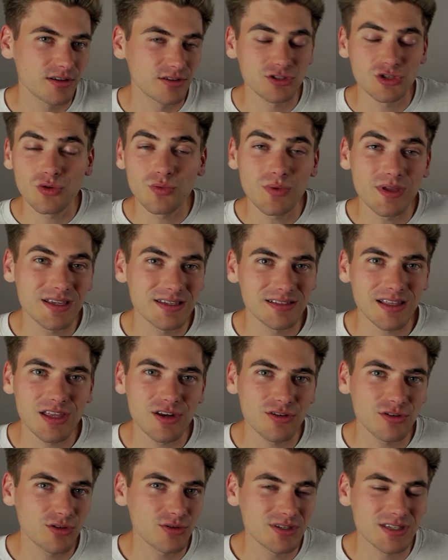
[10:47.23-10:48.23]
2 weeks
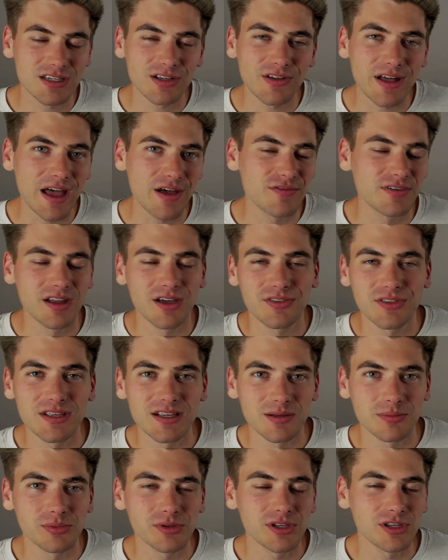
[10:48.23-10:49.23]
later, you'd still have nothing
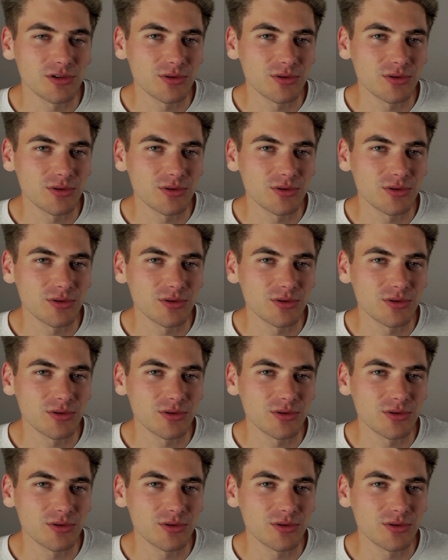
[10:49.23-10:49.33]
complete.